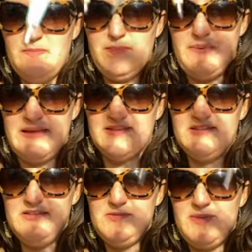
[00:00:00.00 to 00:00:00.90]

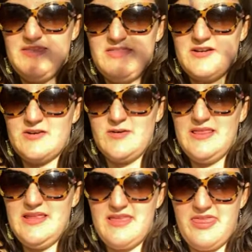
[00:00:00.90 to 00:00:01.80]
pencils, but they're
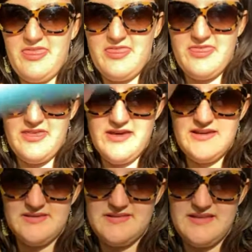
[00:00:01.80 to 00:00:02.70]
quite, like, thick.
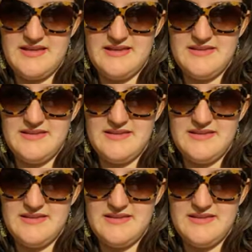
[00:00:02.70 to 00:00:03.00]
It's like